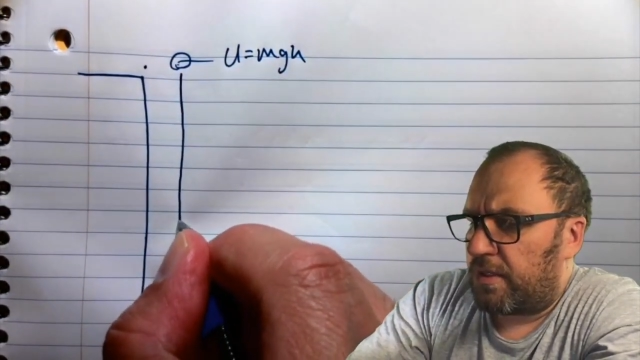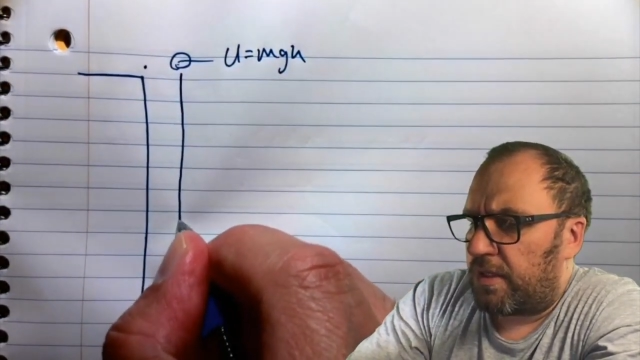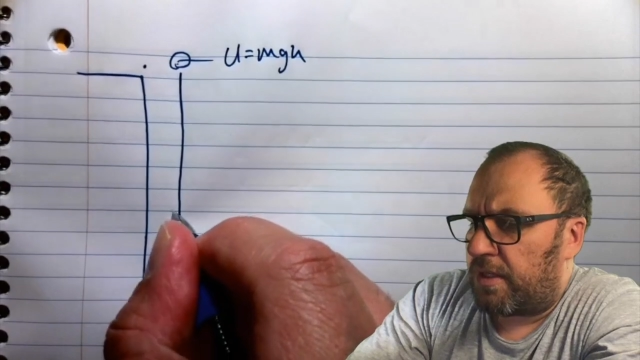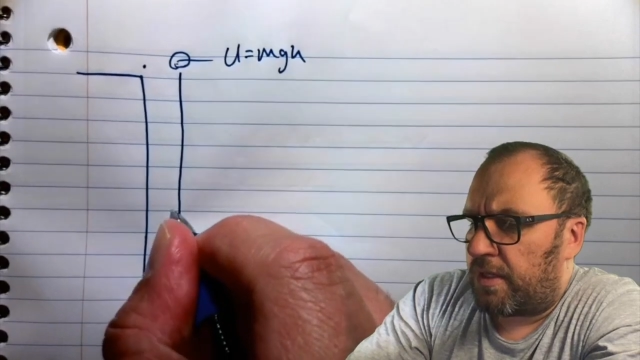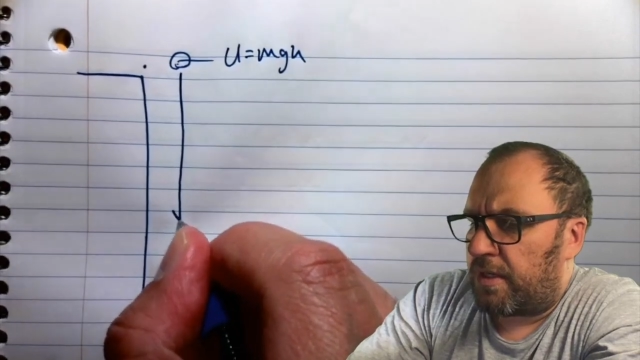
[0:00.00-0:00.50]

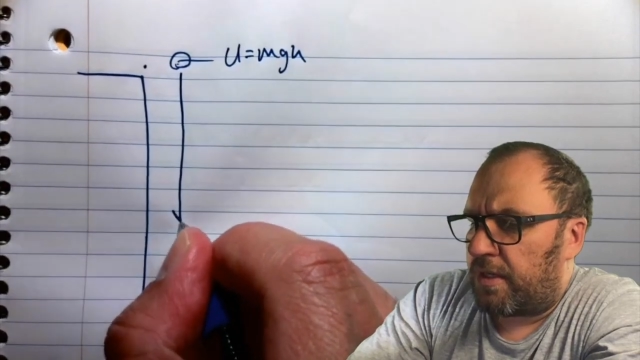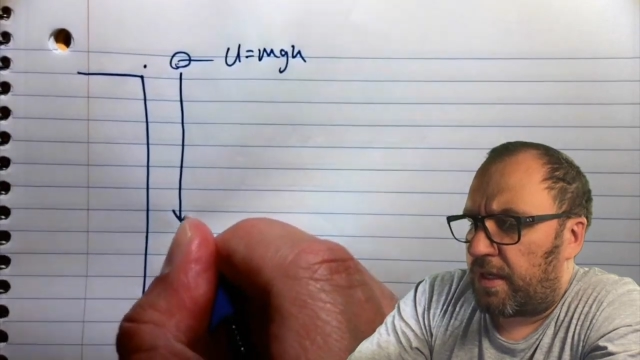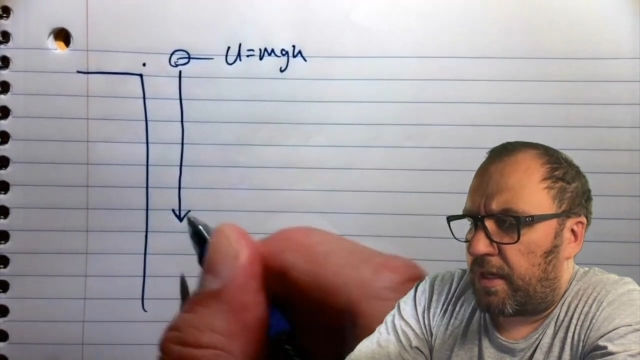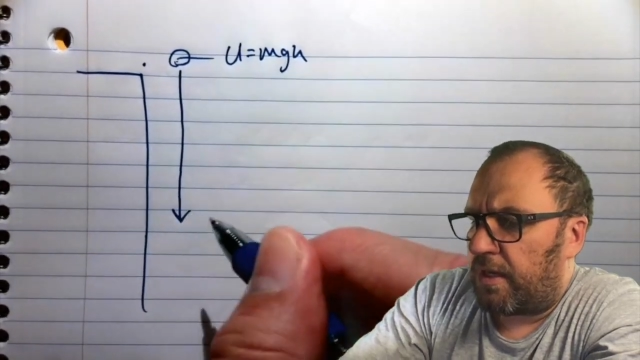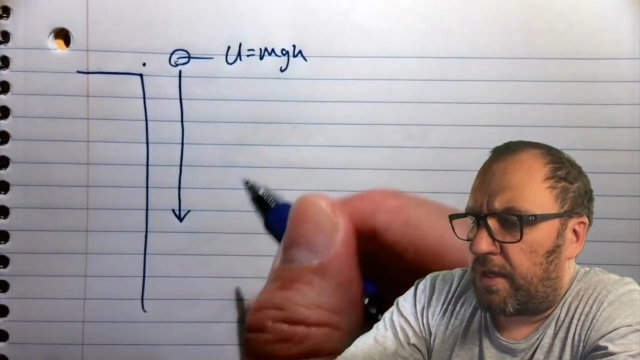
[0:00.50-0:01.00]
then
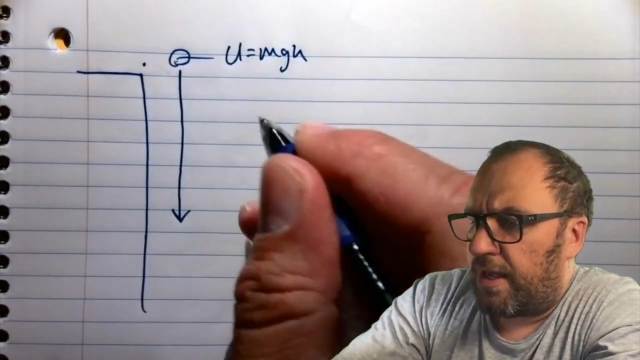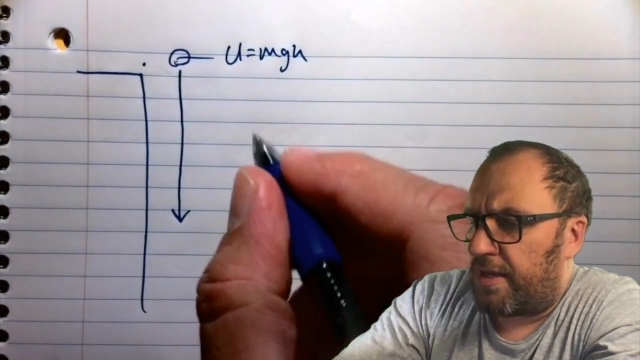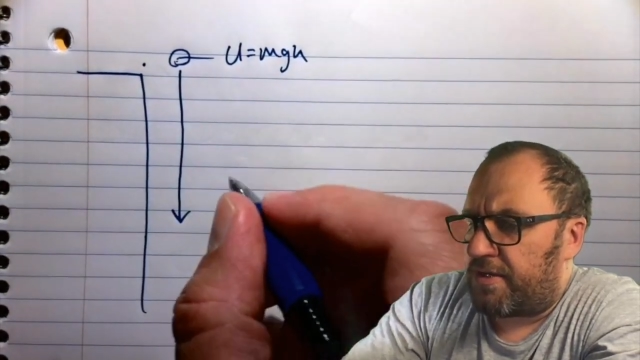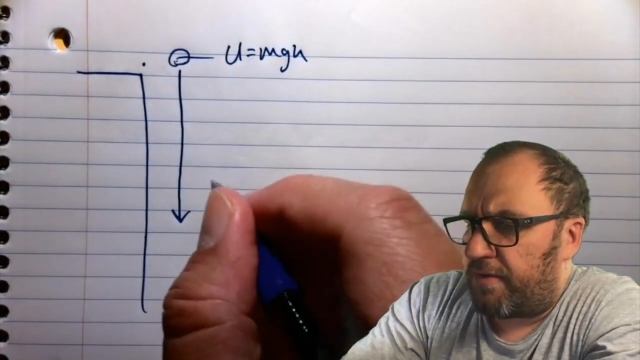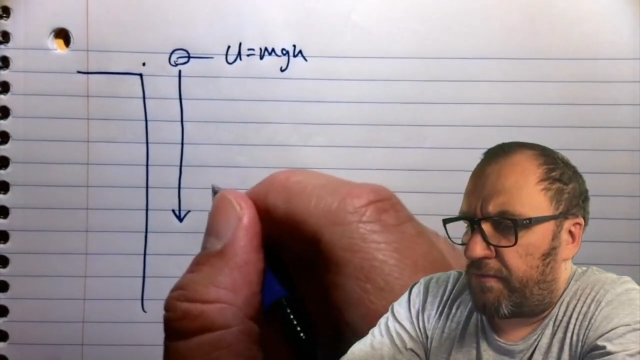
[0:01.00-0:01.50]

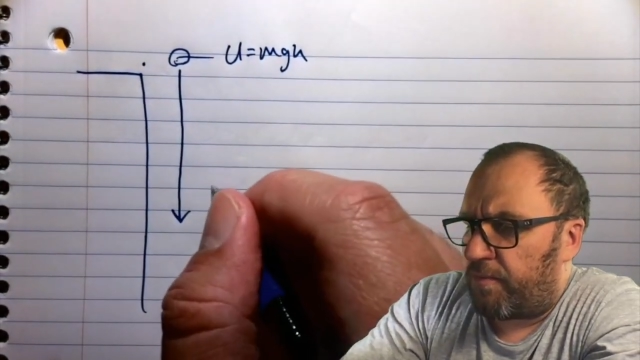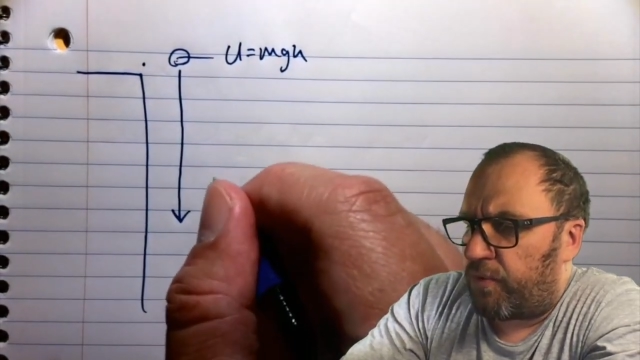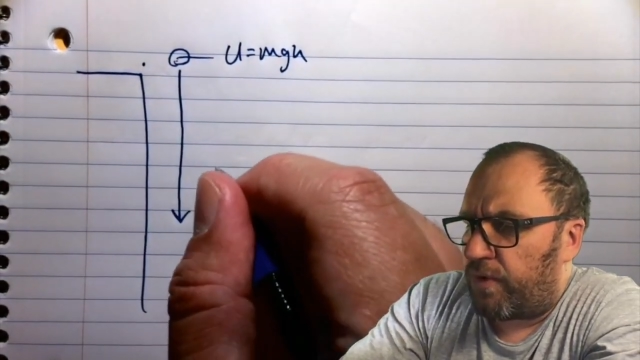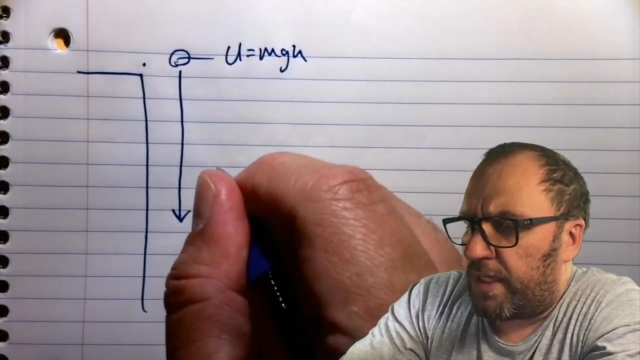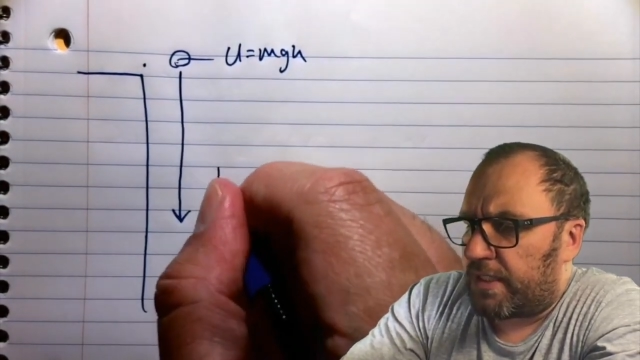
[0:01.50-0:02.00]
at different
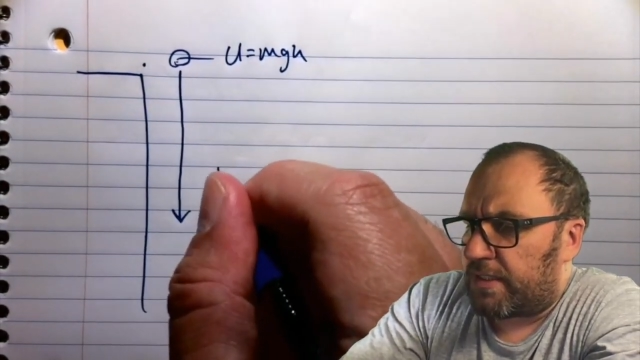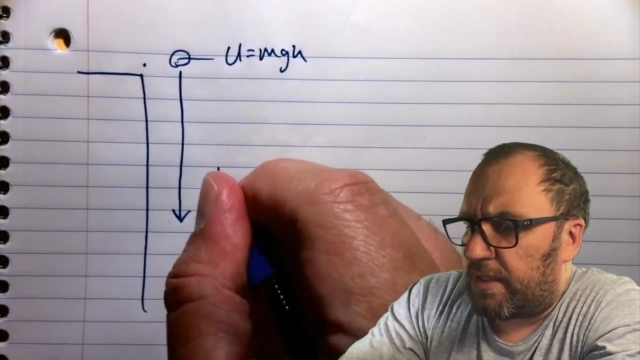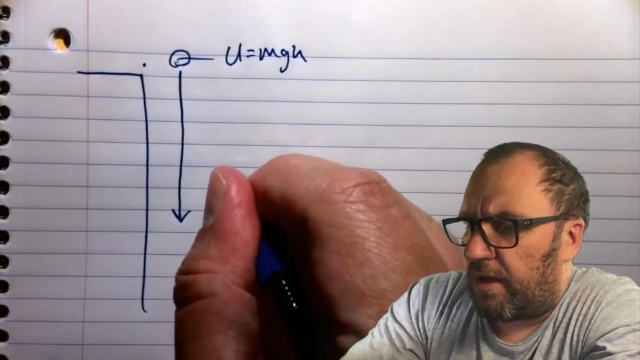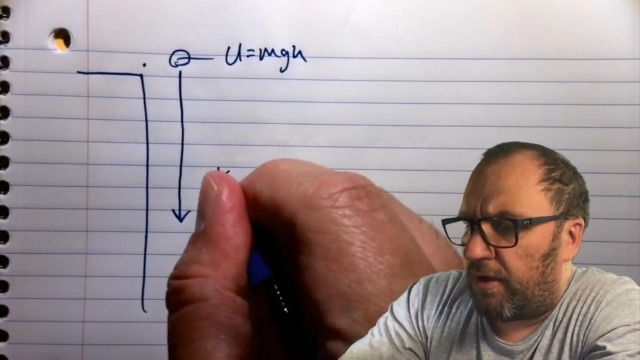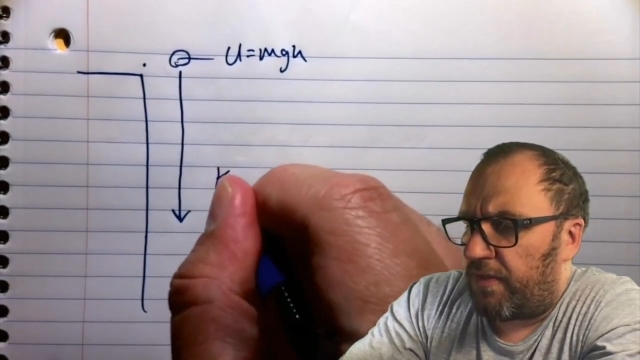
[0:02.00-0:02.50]
points,
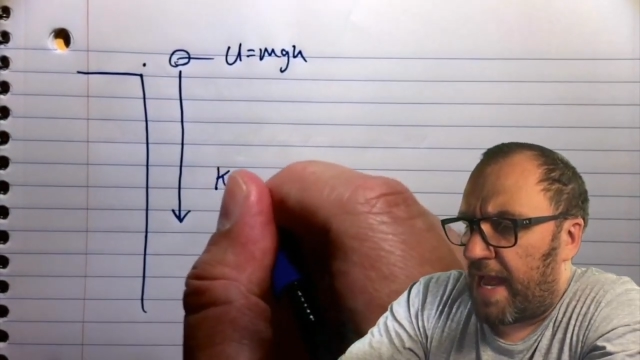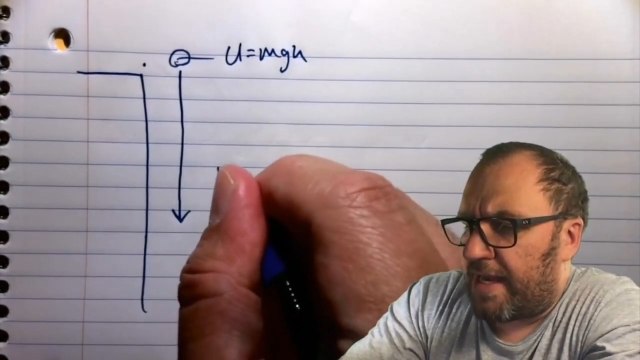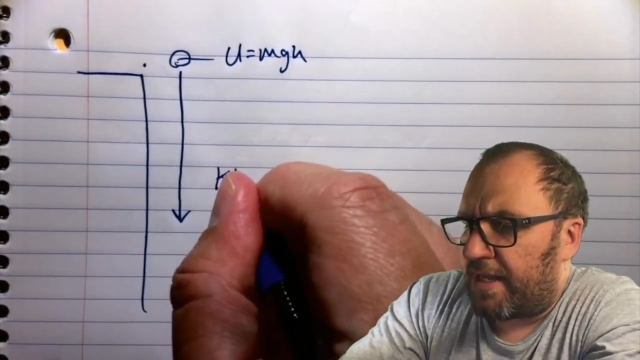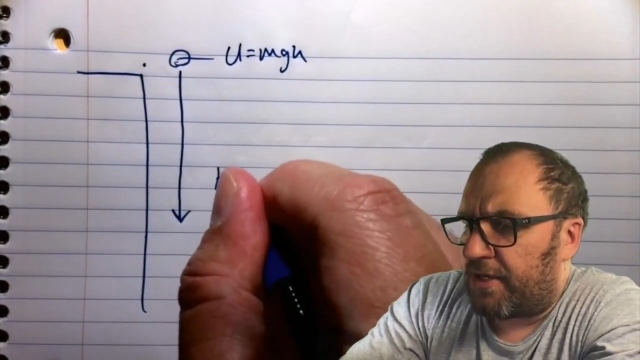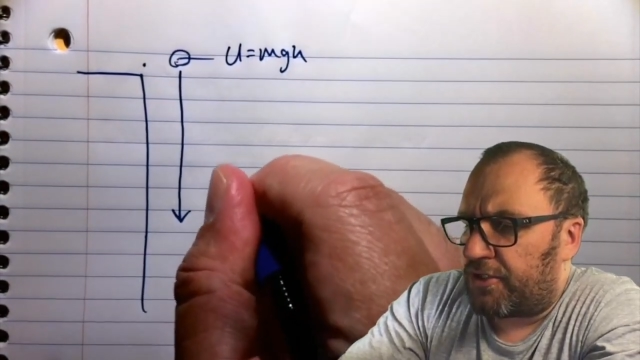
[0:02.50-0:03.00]

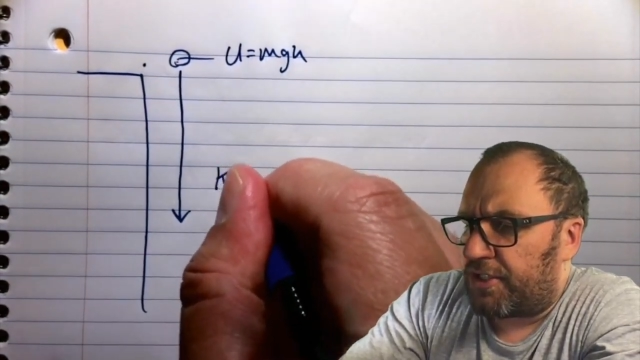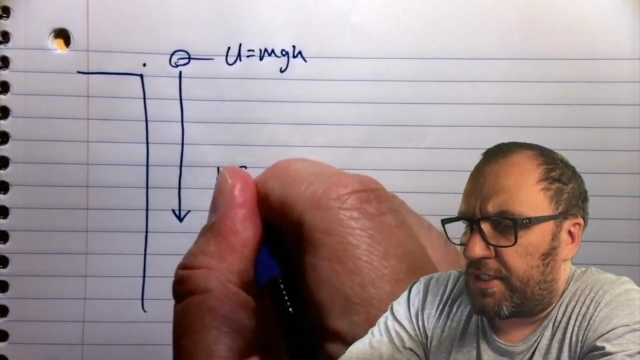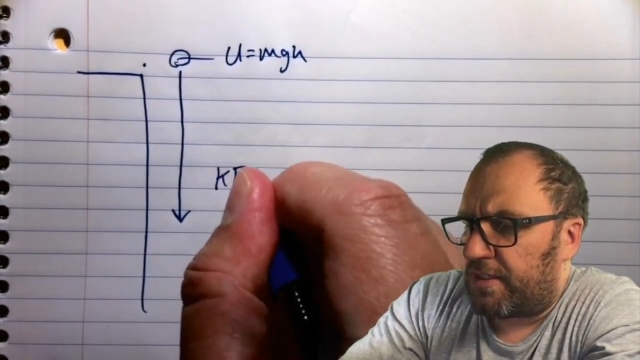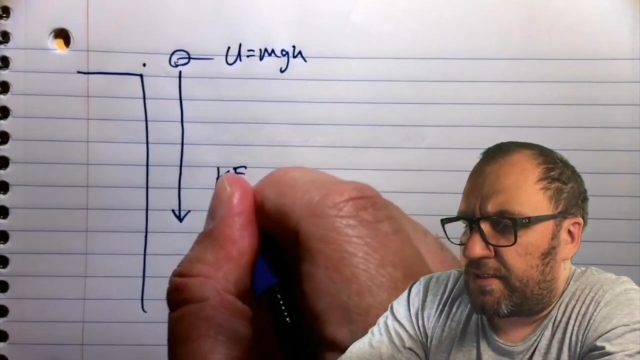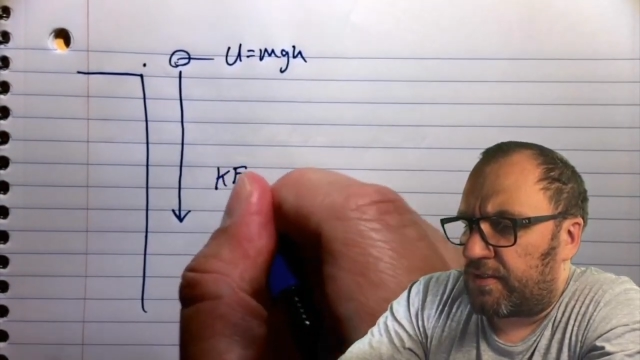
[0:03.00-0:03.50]
that
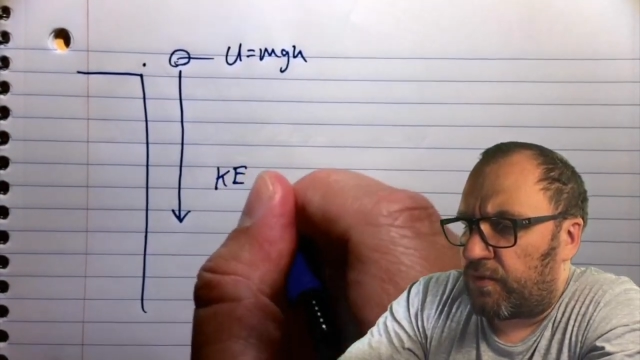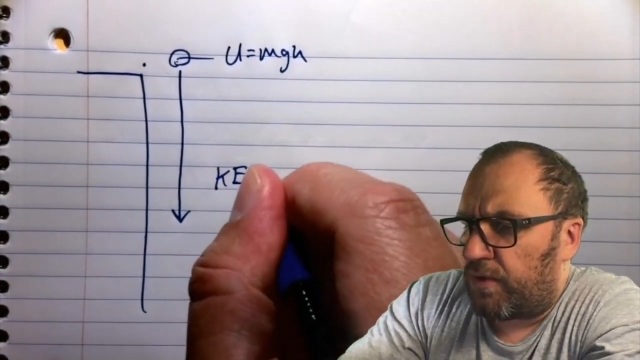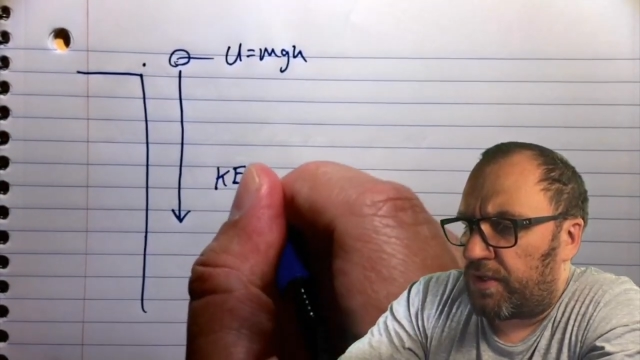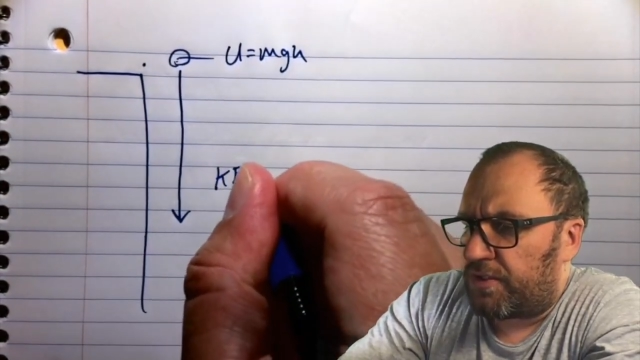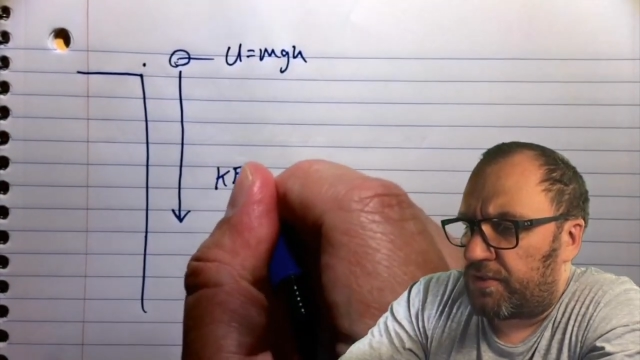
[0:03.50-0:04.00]
energy is
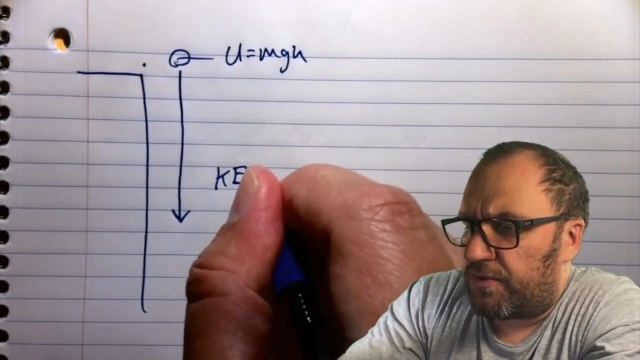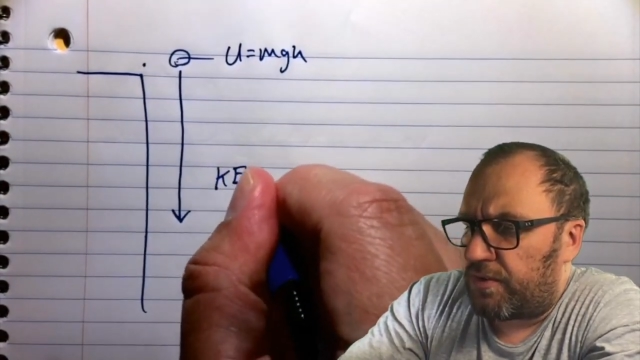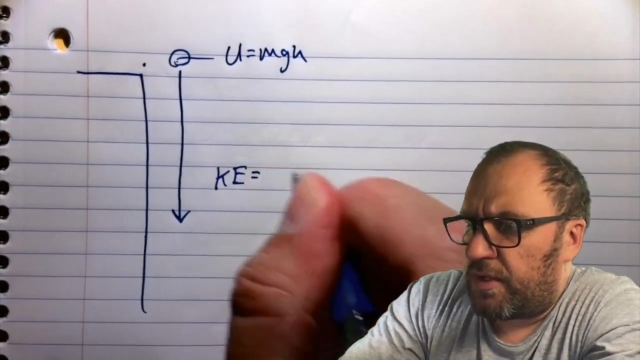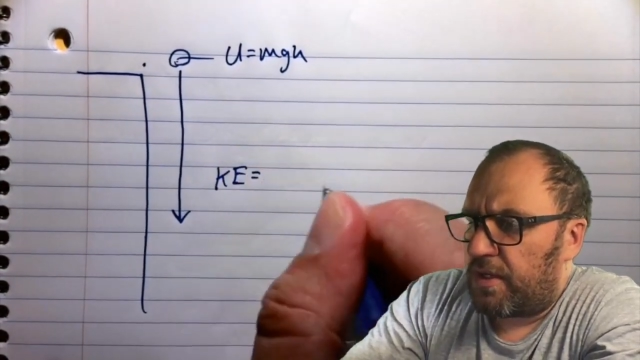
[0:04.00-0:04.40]
going to